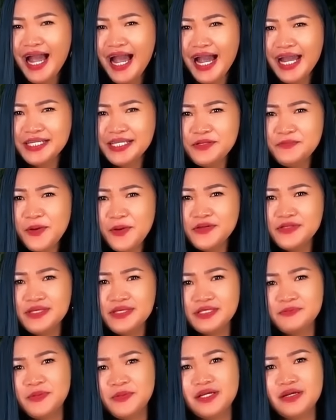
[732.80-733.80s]
I suppose
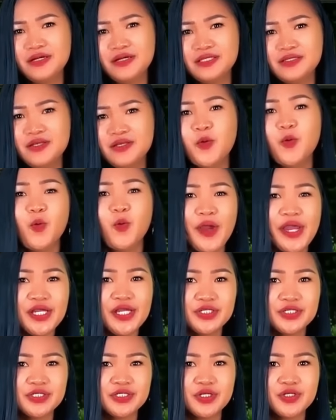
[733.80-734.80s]
that's because their
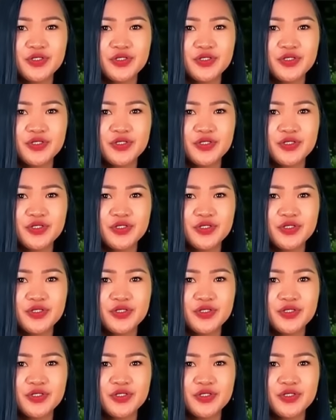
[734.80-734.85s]
wages are